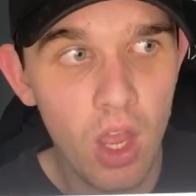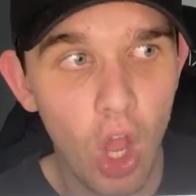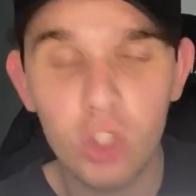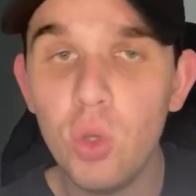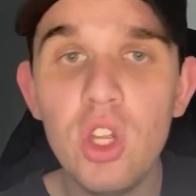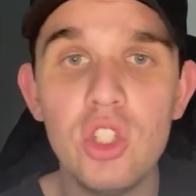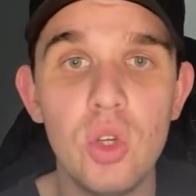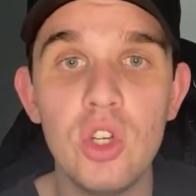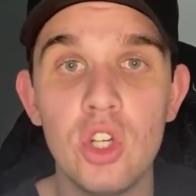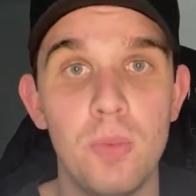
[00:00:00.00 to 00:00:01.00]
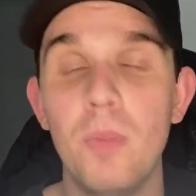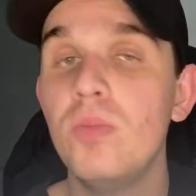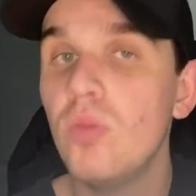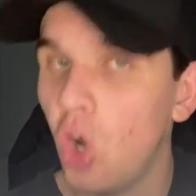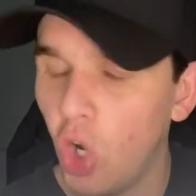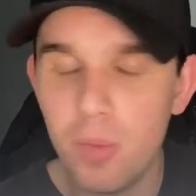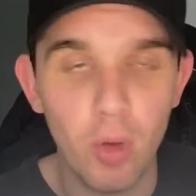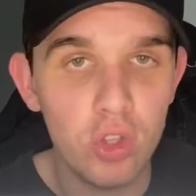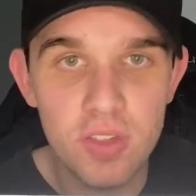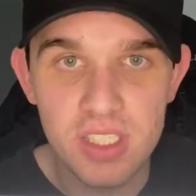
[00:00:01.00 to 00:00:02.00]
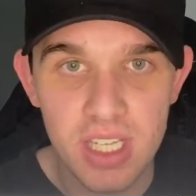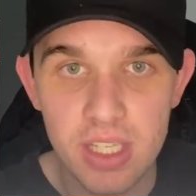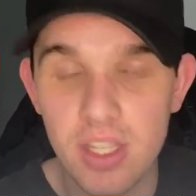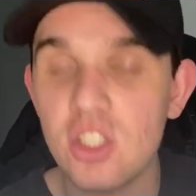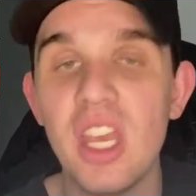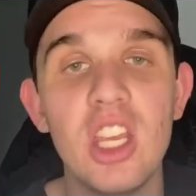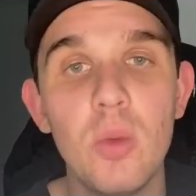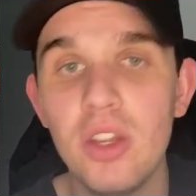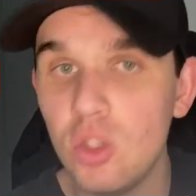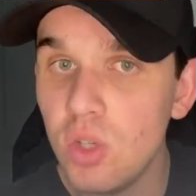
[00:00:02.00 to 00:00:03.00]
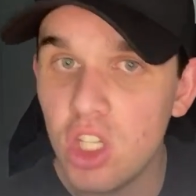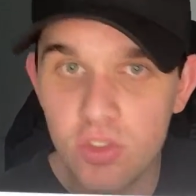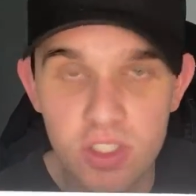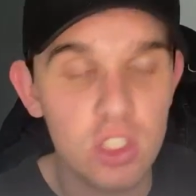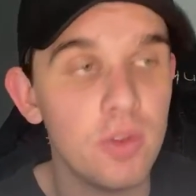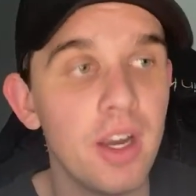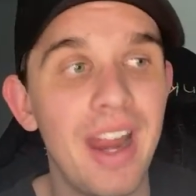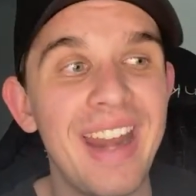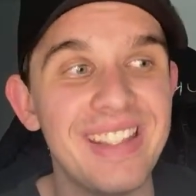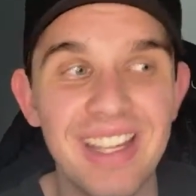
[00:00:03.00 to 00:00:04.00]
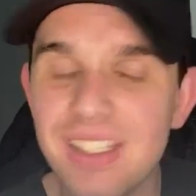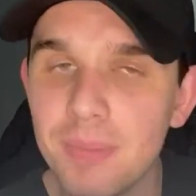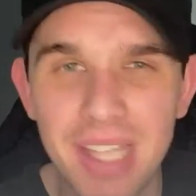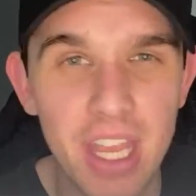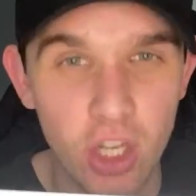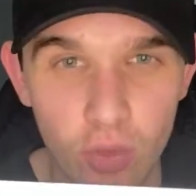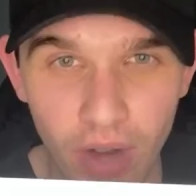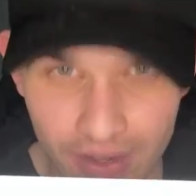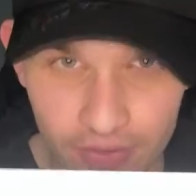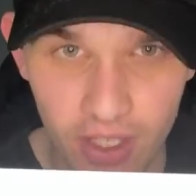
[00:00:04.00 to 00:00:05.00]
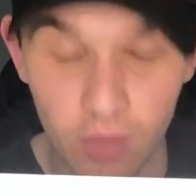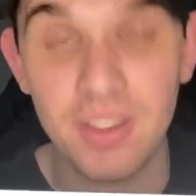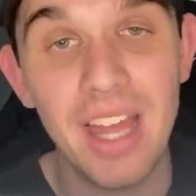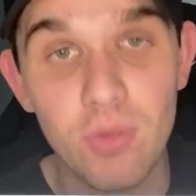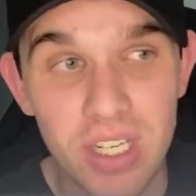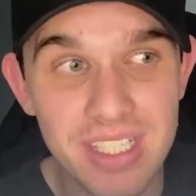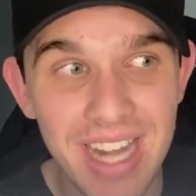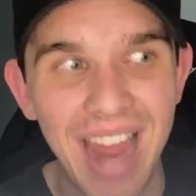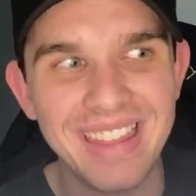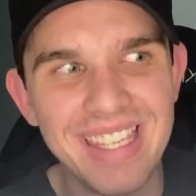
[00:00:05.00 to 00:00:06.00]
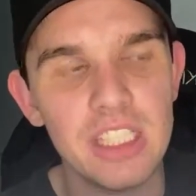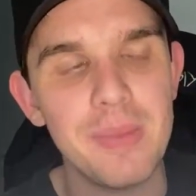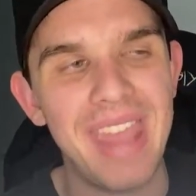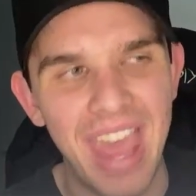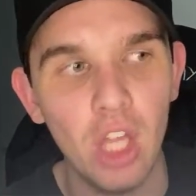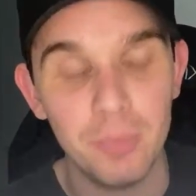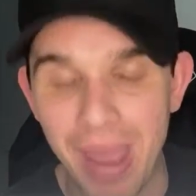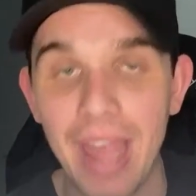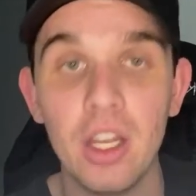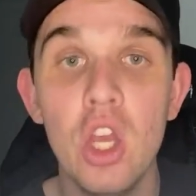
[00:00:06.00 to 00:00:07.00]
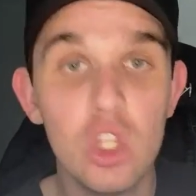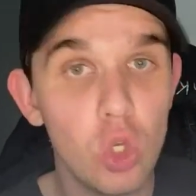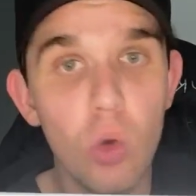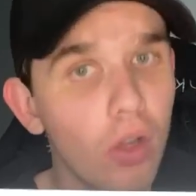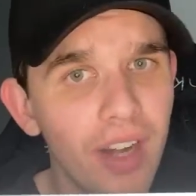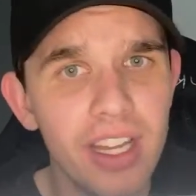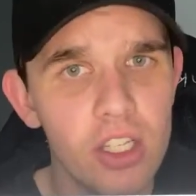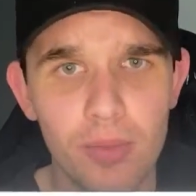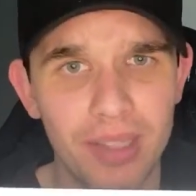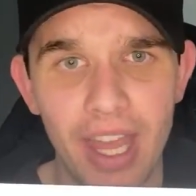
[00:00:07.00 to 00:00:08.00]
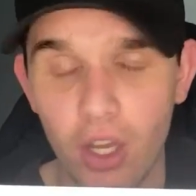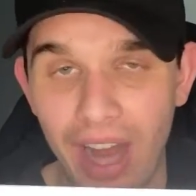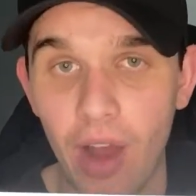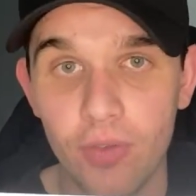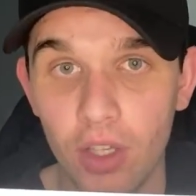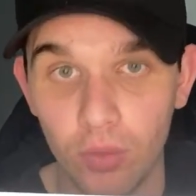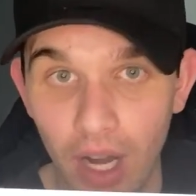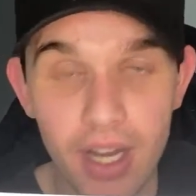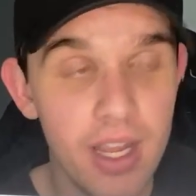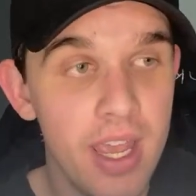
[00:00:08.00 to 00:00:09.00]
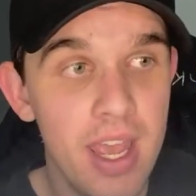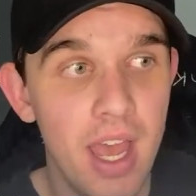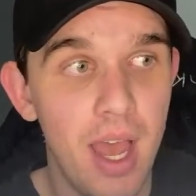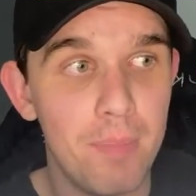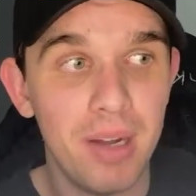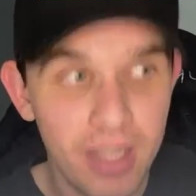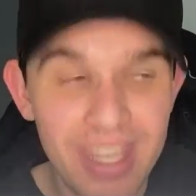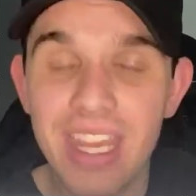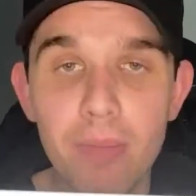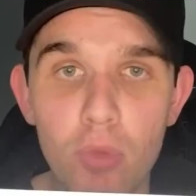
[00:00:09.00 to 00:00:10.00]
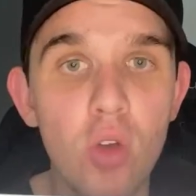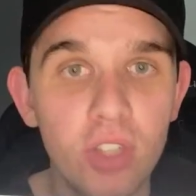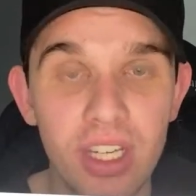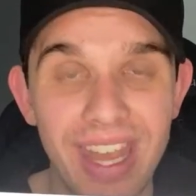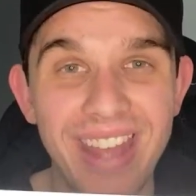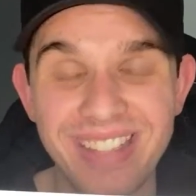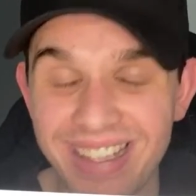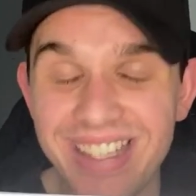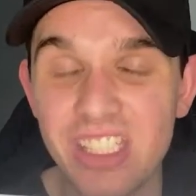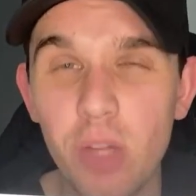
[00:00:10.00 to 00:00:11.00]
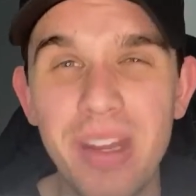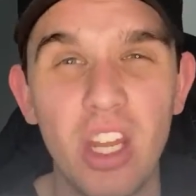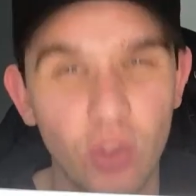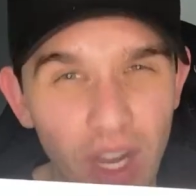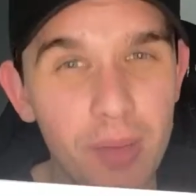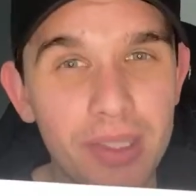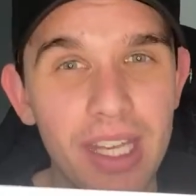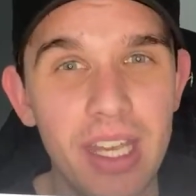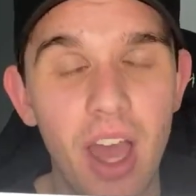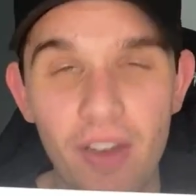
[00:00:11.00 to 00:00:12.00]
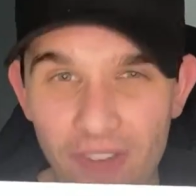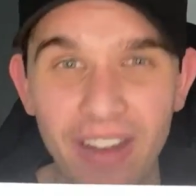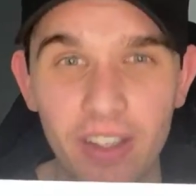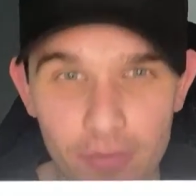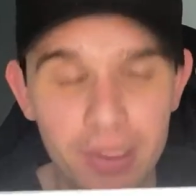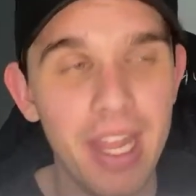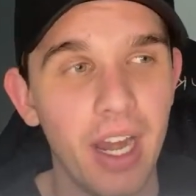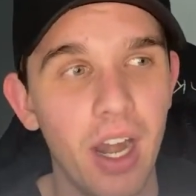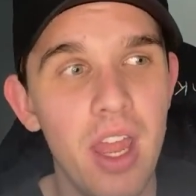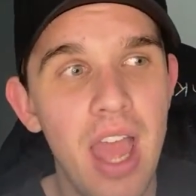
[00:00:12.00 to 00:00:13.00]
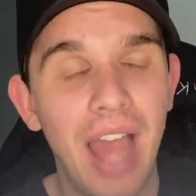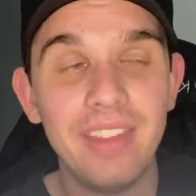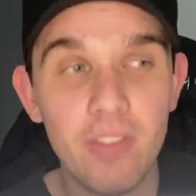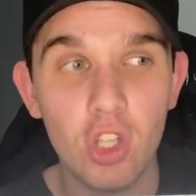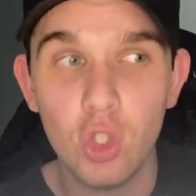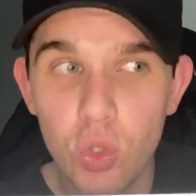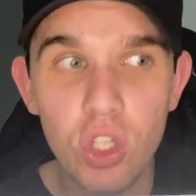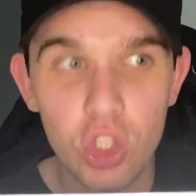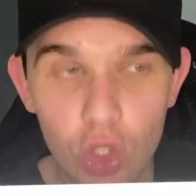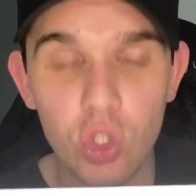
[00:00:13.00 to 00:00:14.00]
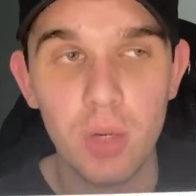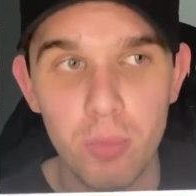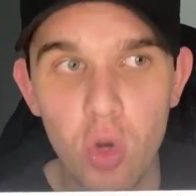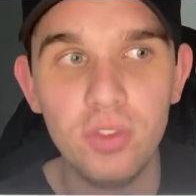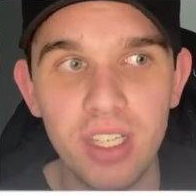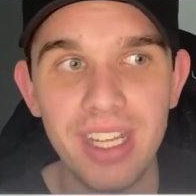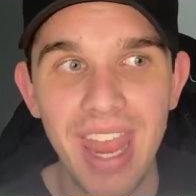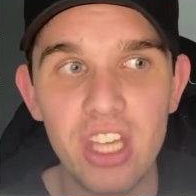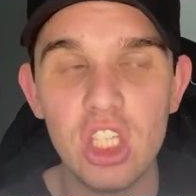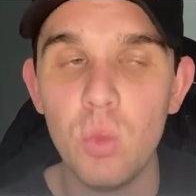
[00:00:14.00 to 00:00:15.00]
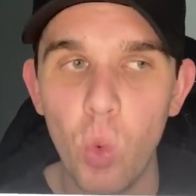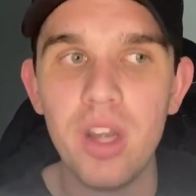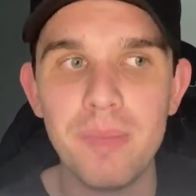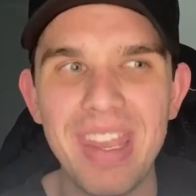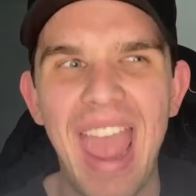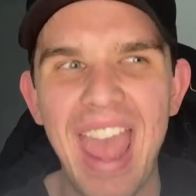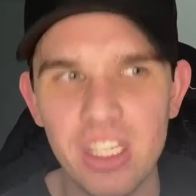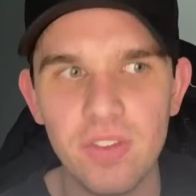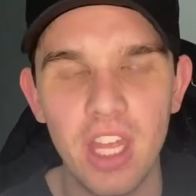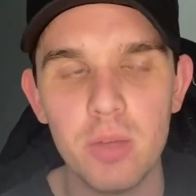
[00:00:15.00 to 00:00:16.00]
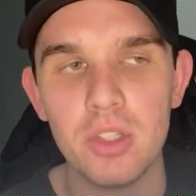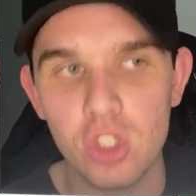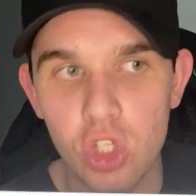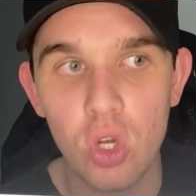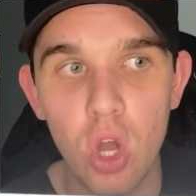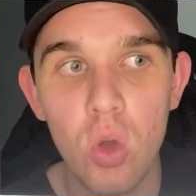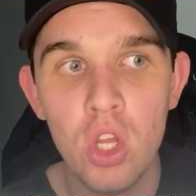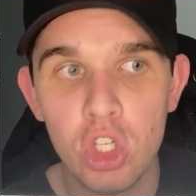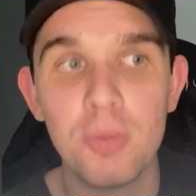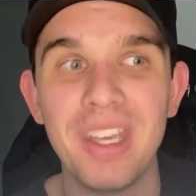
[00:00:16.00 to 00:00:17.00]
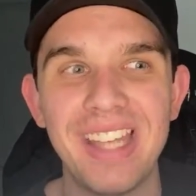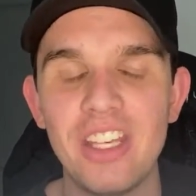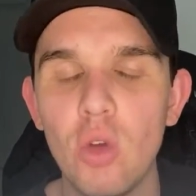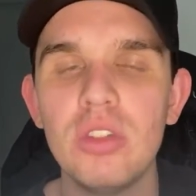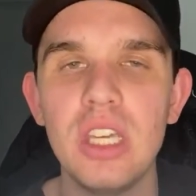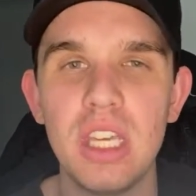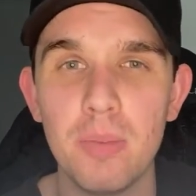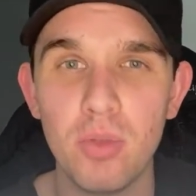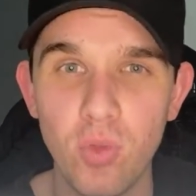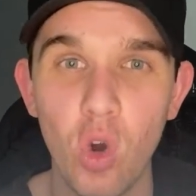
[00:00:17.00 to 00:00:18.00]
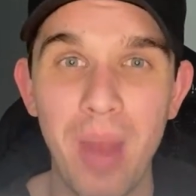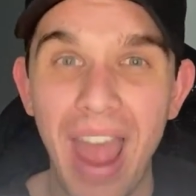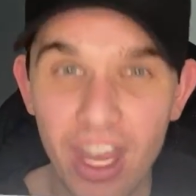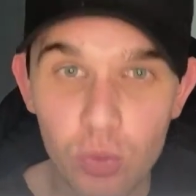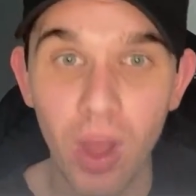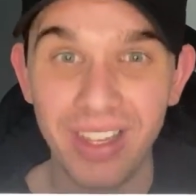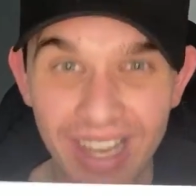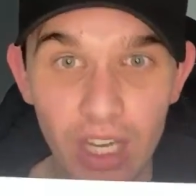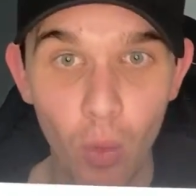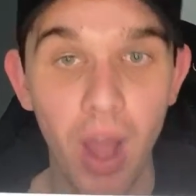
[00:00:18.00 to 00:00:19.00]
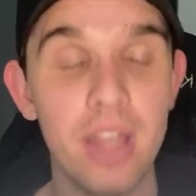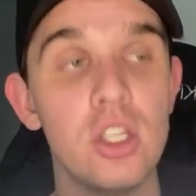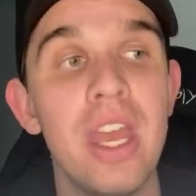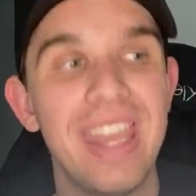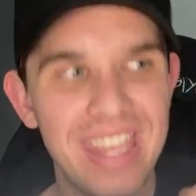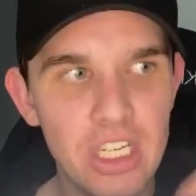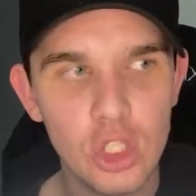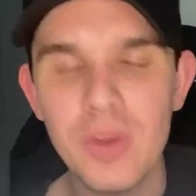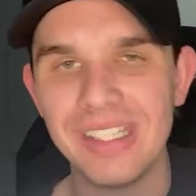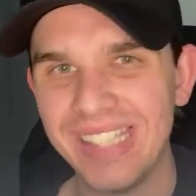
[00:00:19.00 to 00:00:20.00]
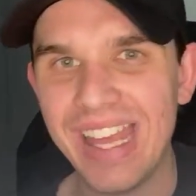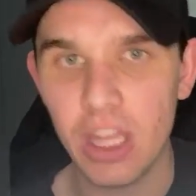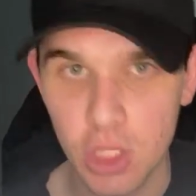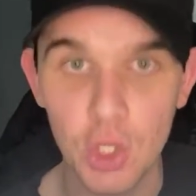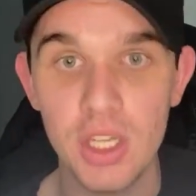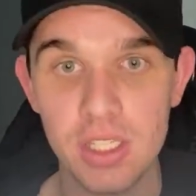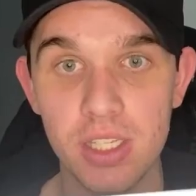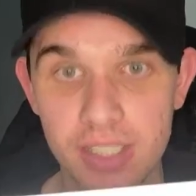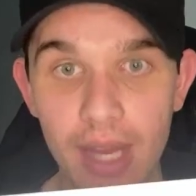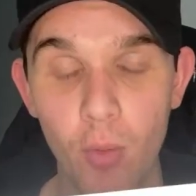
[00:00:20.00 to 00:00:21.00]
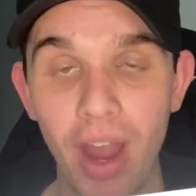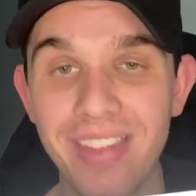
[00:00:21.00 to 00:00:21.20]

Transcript: Acuna Jr.'s hurt both of his knees. That's taken away 2 years of his career, and he doesn't play a good right field. For that reason, I think he's going to be held back. Soto already doesn't play a good outfield, right? But he can move to DH and I think still be an incredibly effective player. I think if Acuna Jr. moved to DH, he wouldn't be as valuable as Soto, just because I don't think he can perform as well hitting-wise into his late 30s in the same way.